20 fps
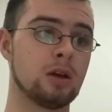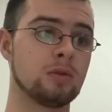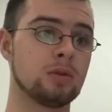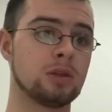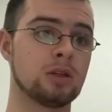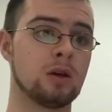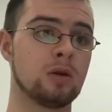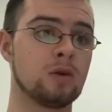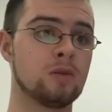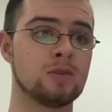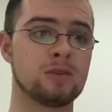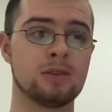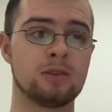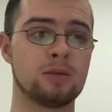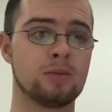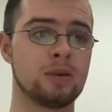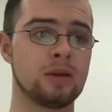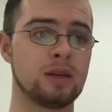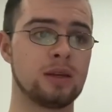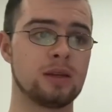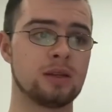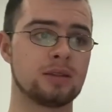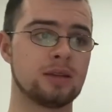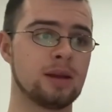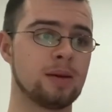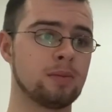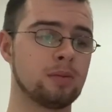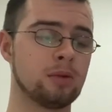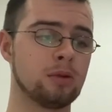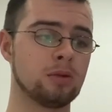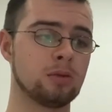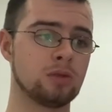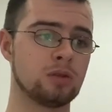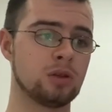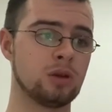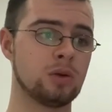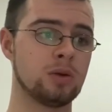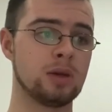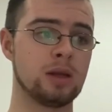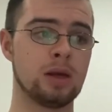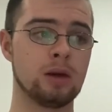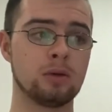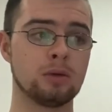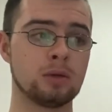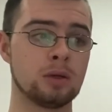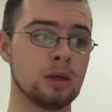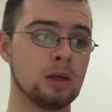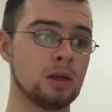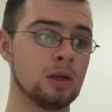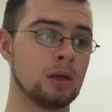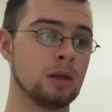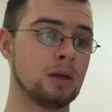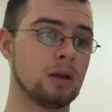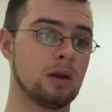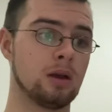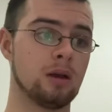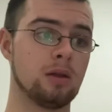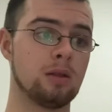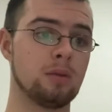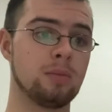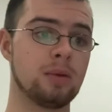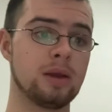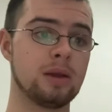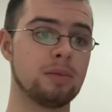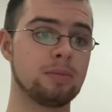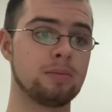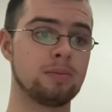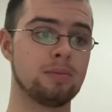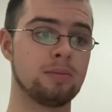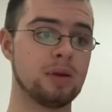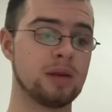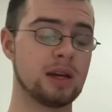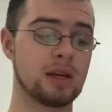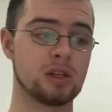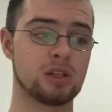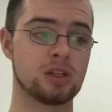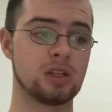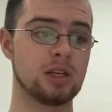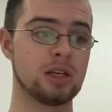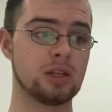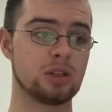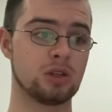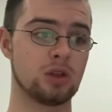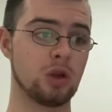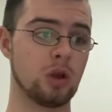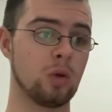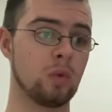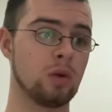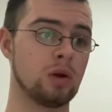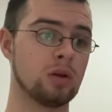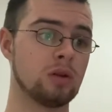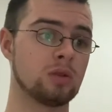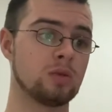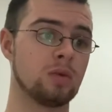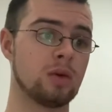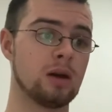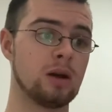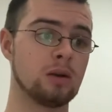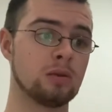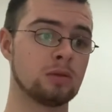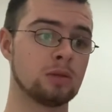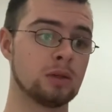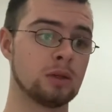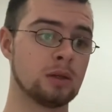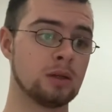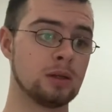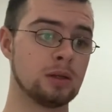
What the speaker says: You know, obviously they beat Istanbul 2-0, they beat PSG 2-1 as well.